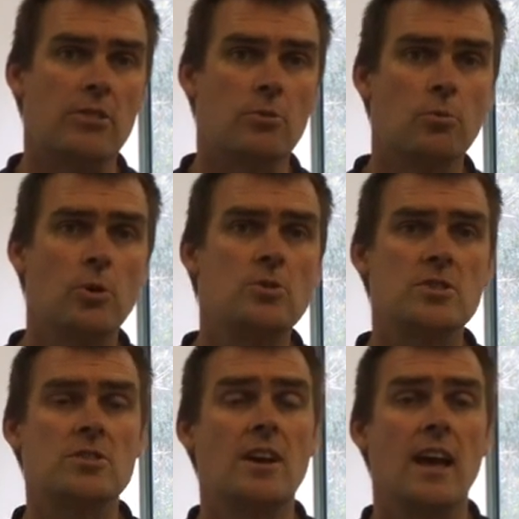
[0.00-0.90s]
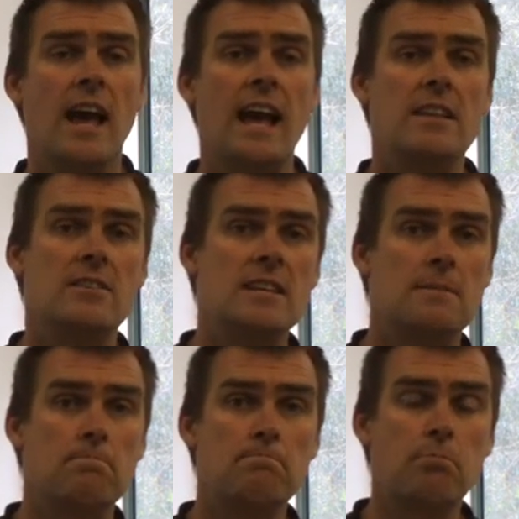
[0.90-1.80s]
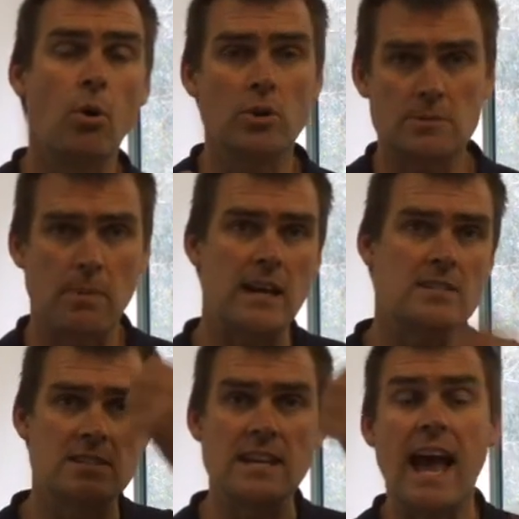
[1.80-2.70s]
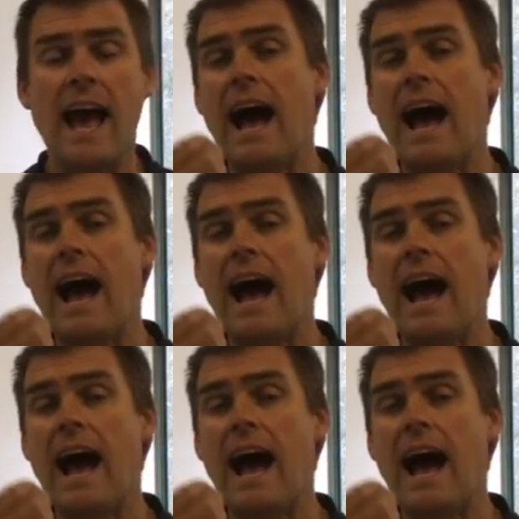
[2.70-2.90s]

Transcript: roots and the pore spaces